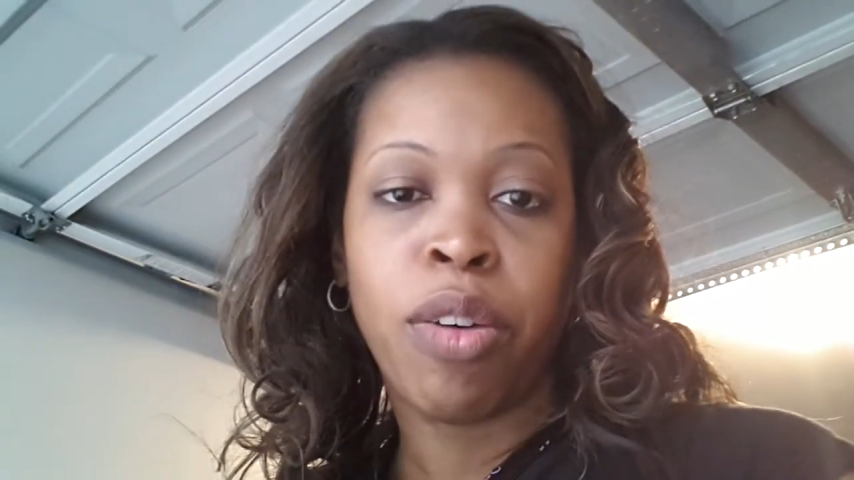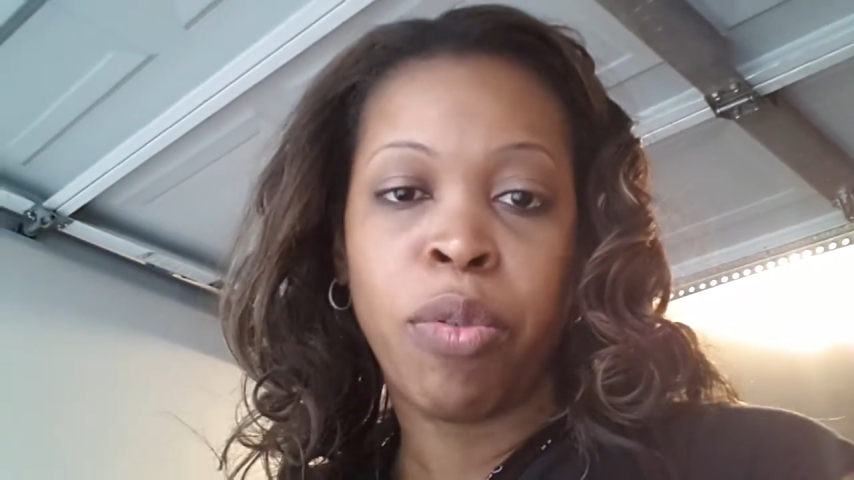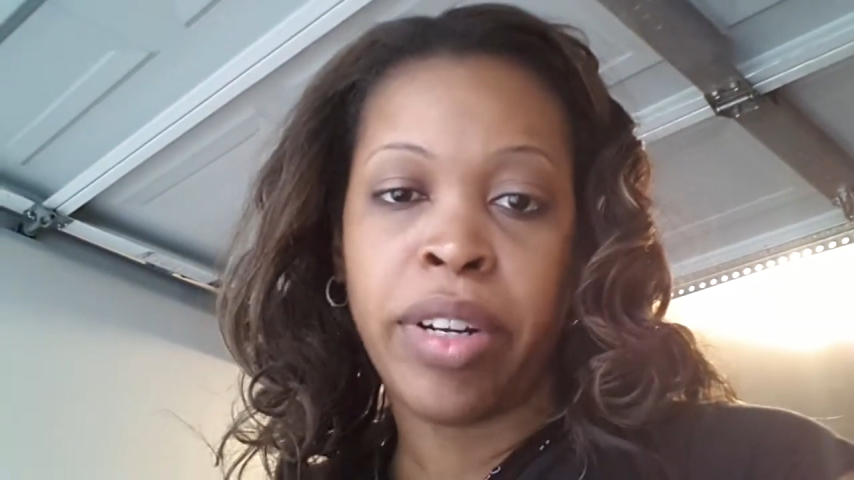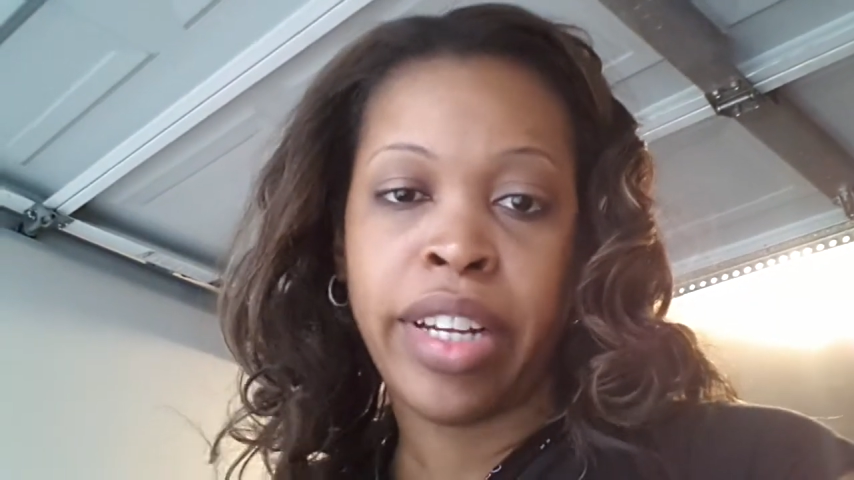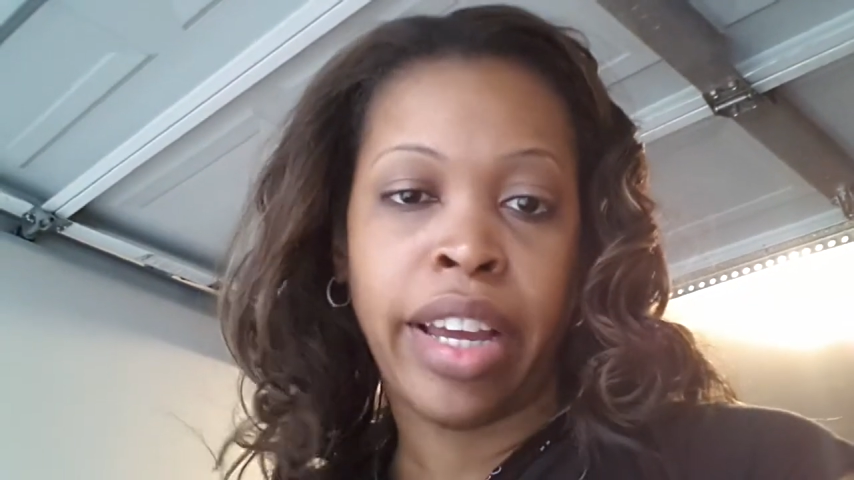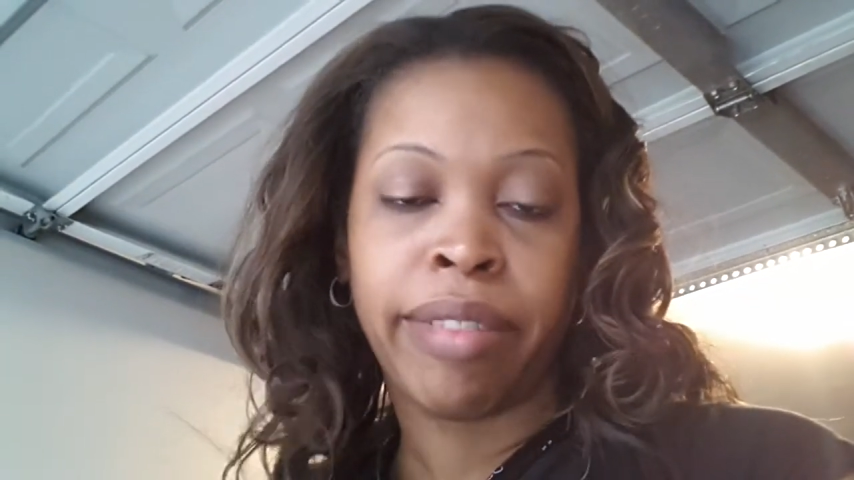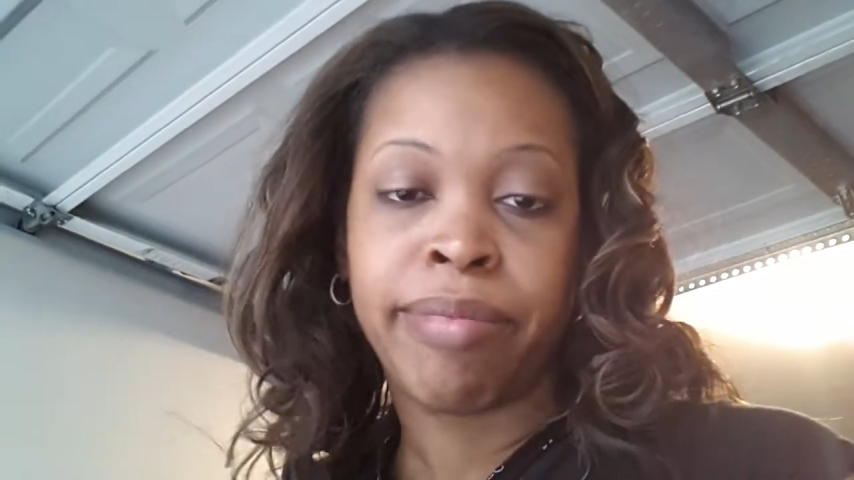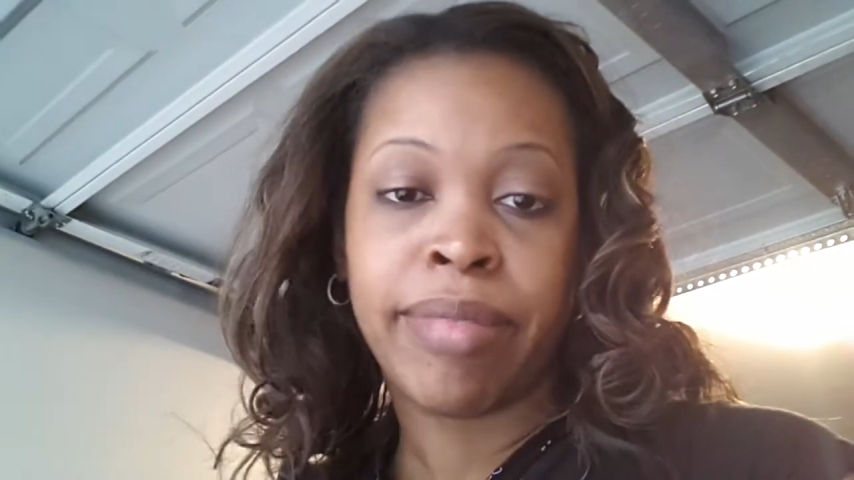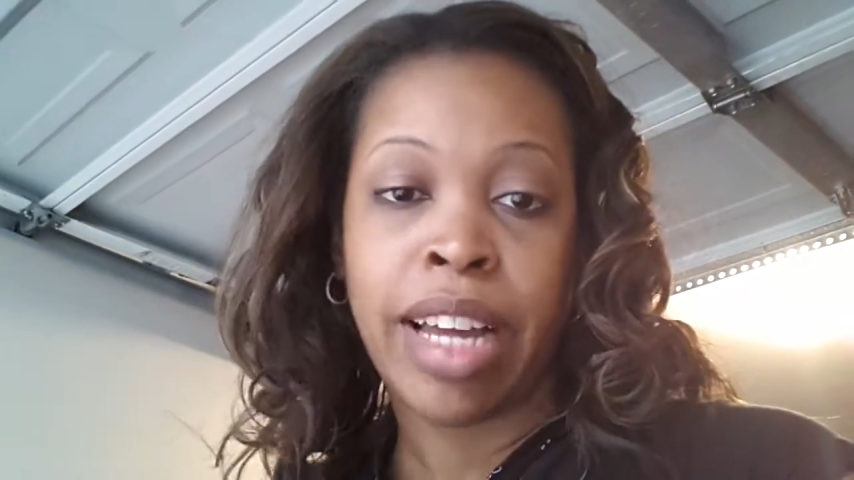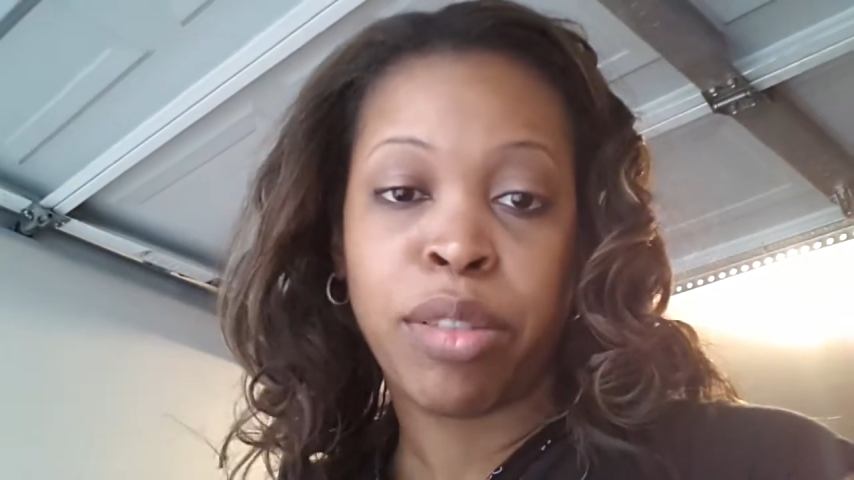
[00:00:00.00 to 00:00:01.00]
one day
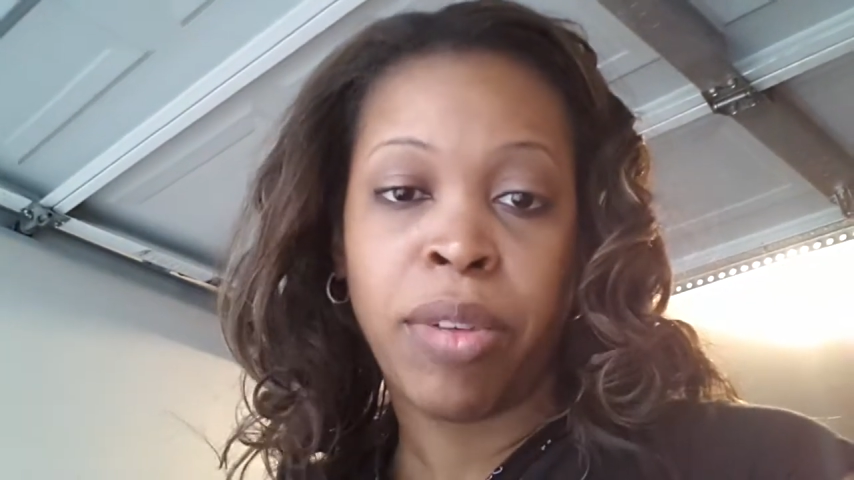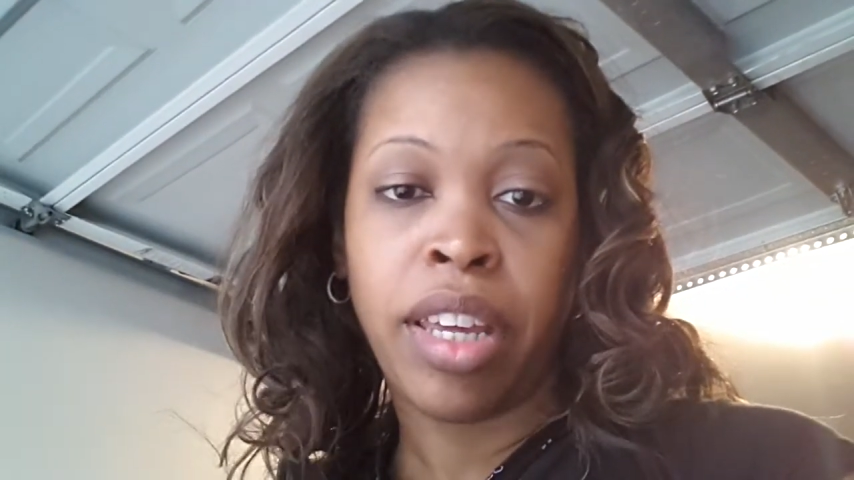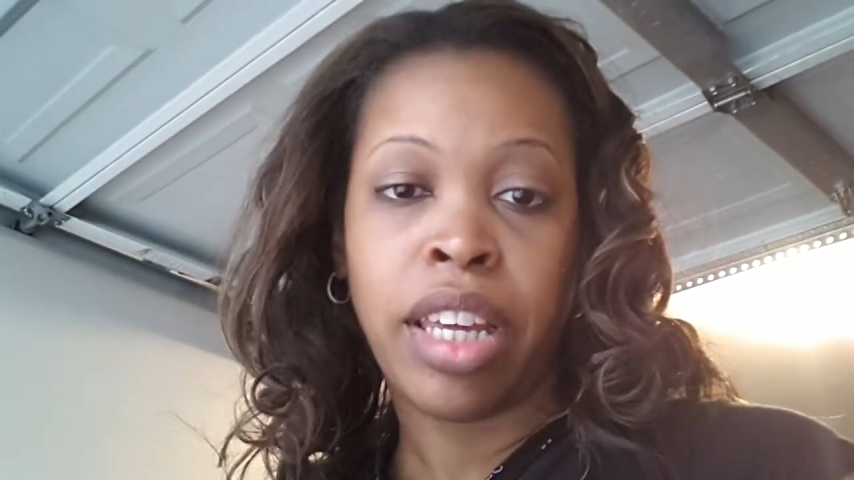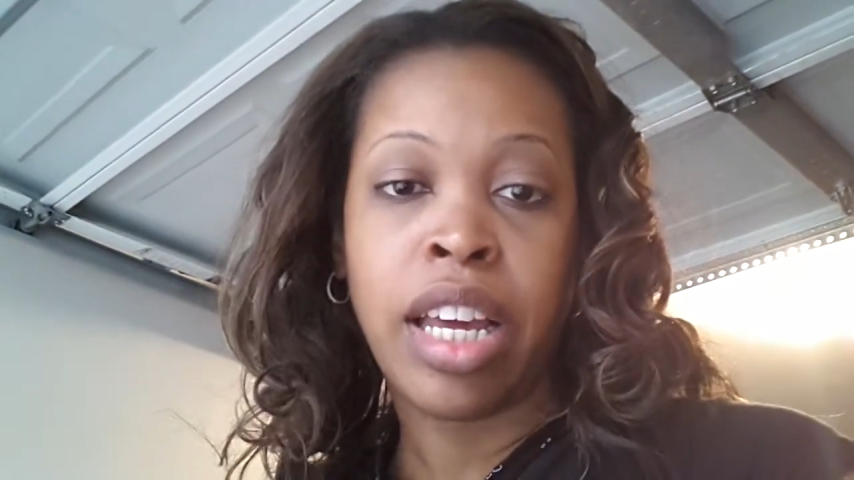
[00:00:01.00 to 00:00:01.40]
last week.